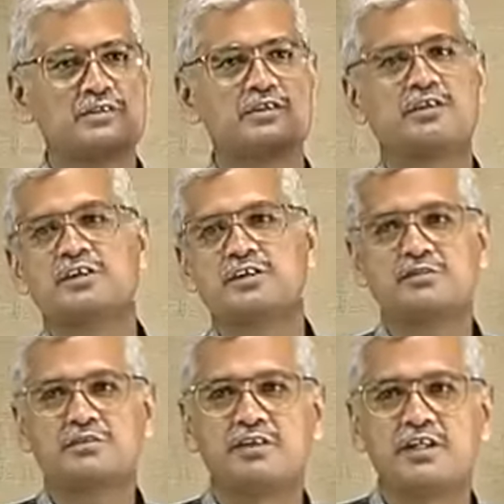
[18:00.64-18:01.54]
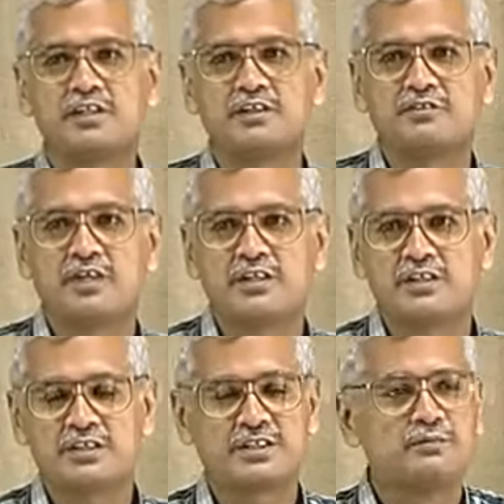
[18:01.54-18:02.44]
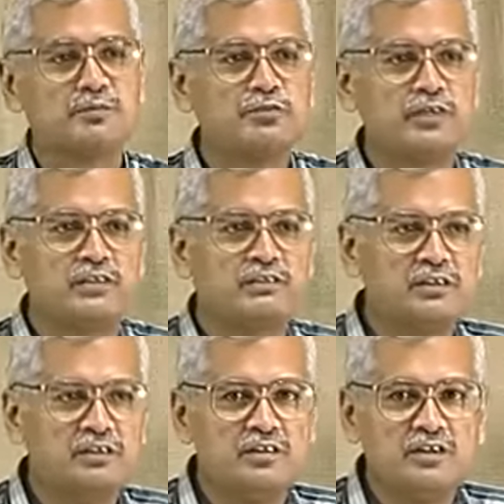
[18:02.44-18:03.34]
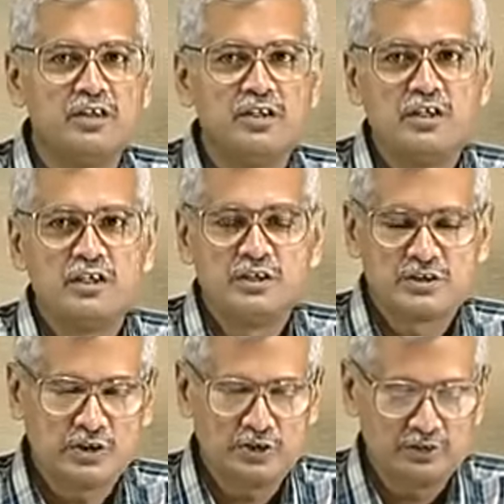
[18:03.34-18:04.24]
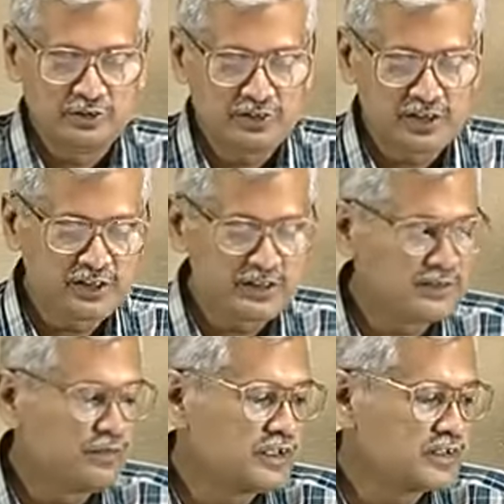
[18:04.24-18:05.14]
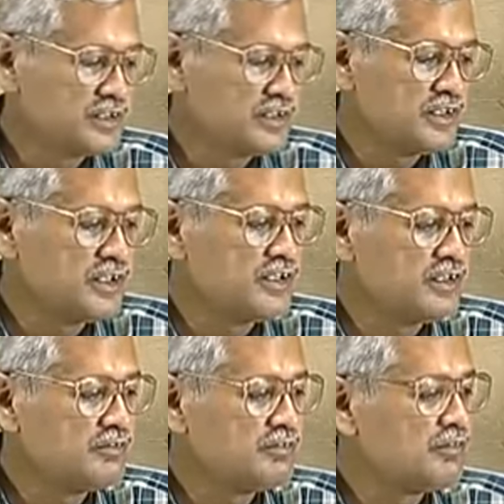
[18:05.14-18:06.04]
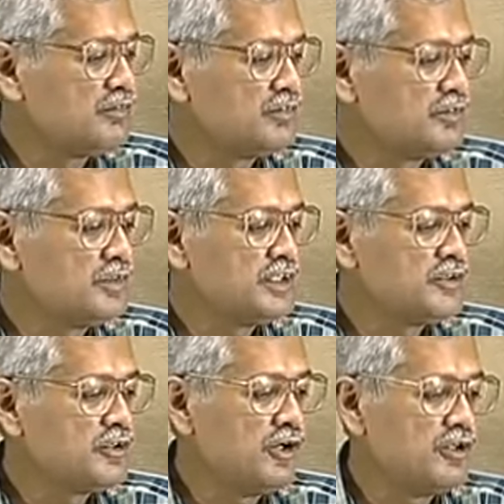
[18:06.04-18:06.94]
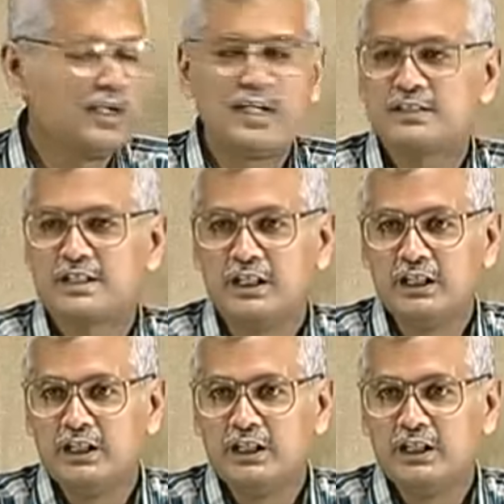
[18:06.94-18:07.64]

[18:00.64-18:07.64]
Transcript: to the direction of the gradient where it is moving. So this is what we call as the